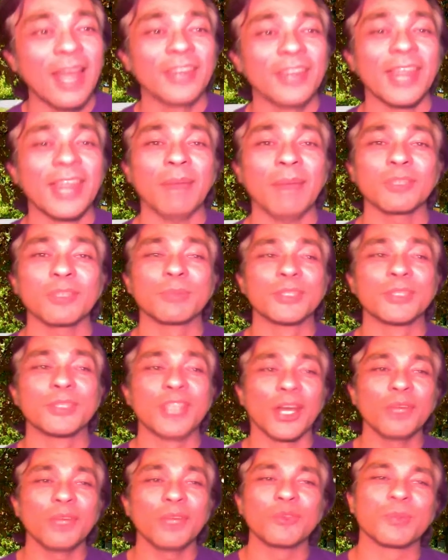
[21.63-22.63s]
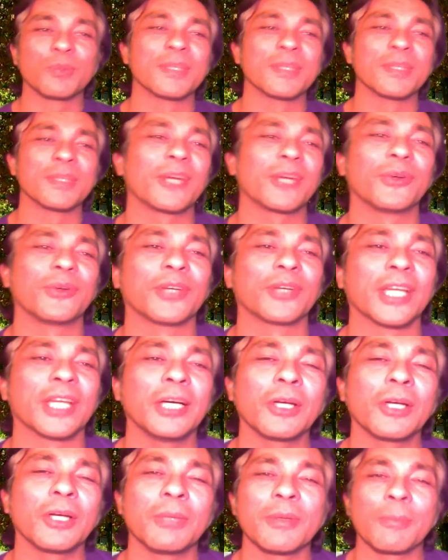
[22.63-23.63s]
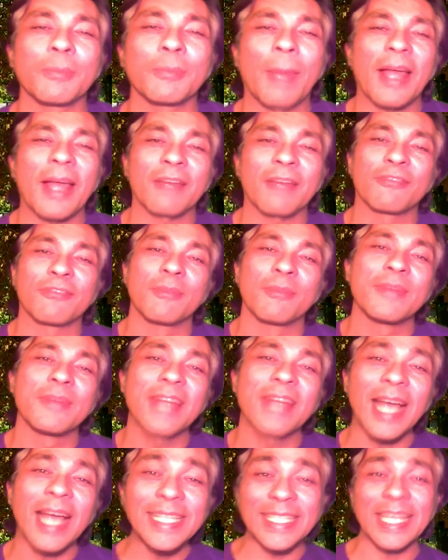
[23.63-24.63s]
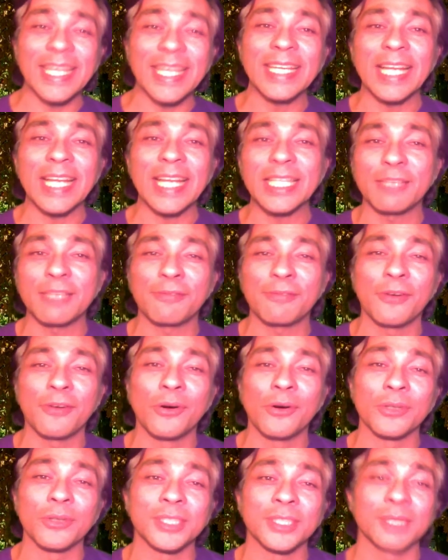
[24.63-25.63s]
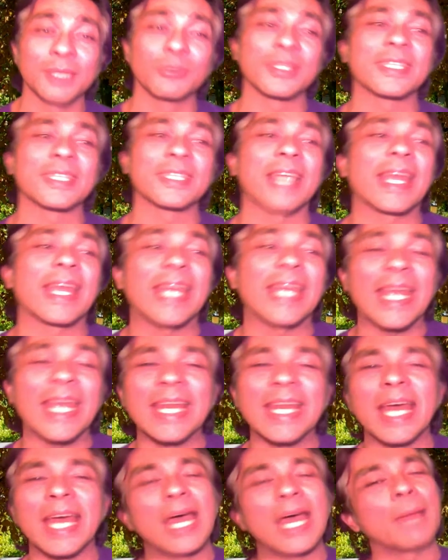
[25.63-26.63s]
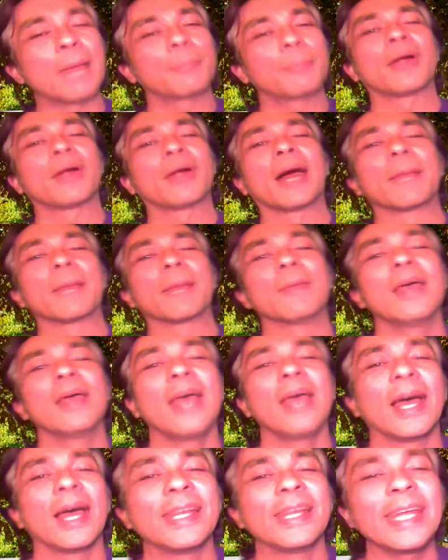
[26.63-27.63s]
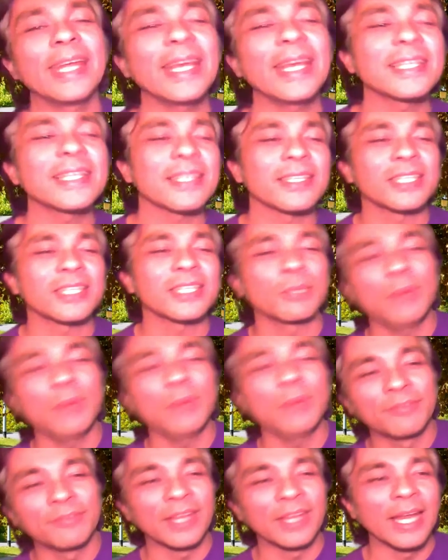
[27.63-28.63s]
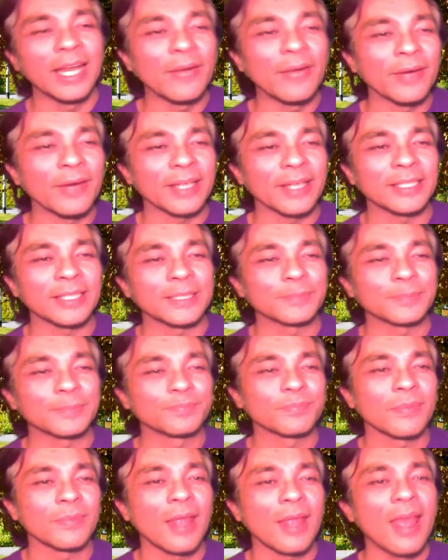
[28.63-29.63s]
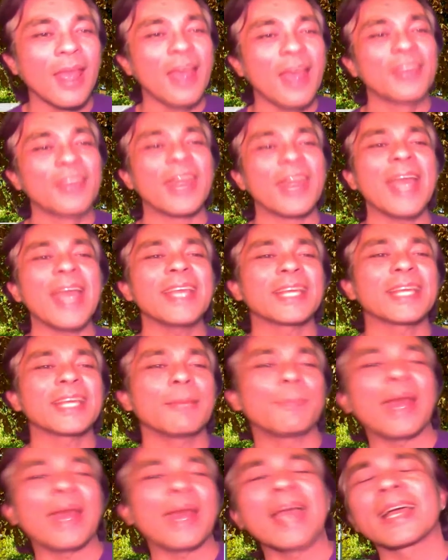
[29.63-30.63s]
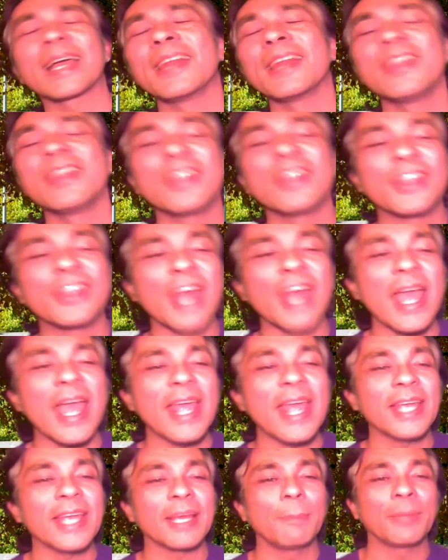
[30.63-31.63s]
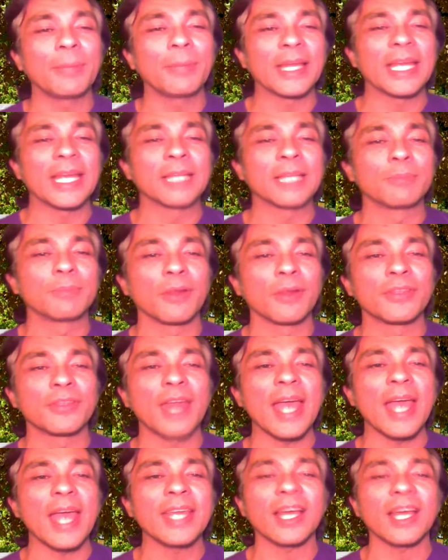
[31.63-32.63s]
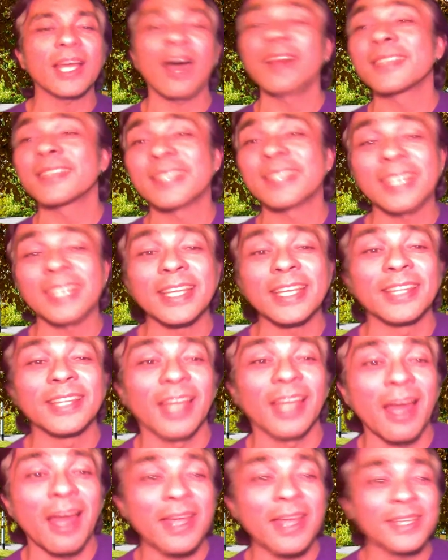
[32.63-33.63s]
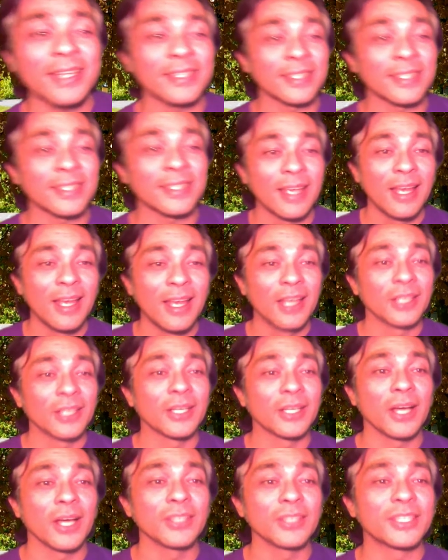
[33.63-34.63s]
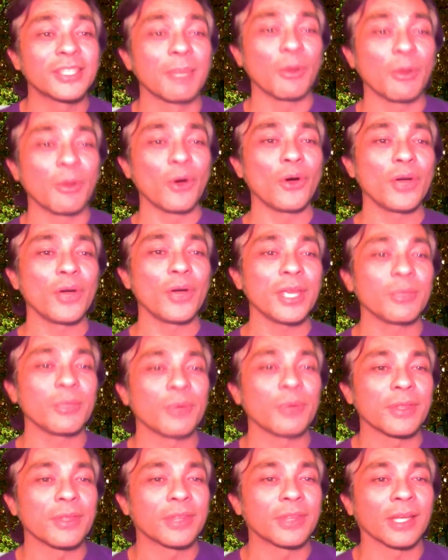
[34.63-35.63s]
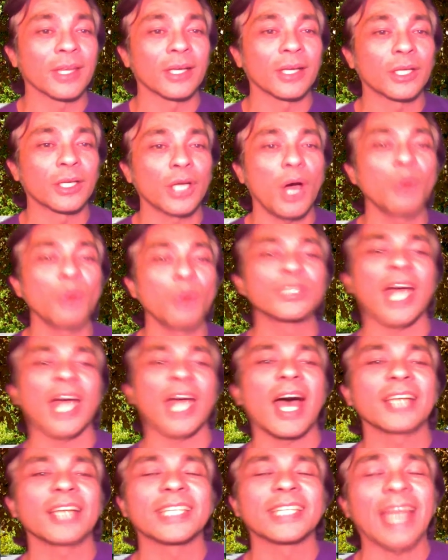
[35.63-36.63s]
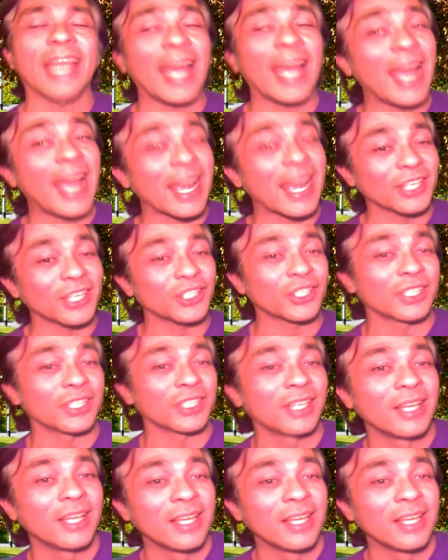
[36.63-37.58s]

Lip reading: That was Madonna with Material Girl coming back from 1984, some would say in her prime. And here's some of the lyrics. They can beg and they can plead, but they can't see the light, 'cause the boy with the cold hard cash